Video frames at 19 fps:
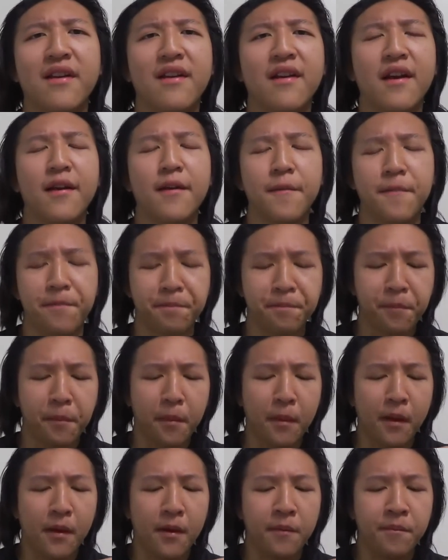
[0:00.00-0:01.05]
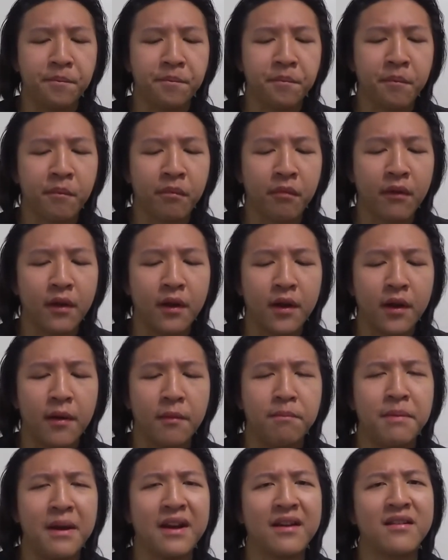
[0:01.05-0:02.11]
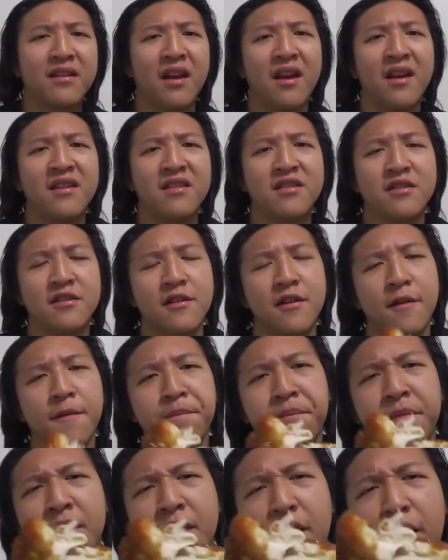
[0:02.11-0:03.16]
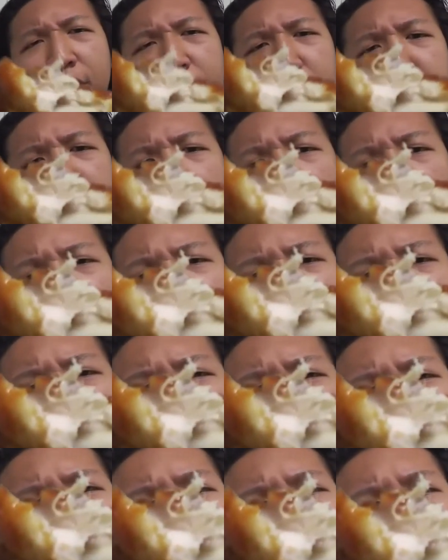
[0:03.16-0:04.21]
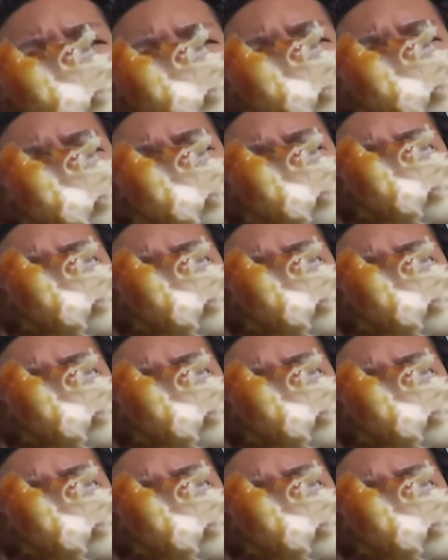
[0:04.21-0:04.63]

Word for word: get a big taste of the barbecue sauce.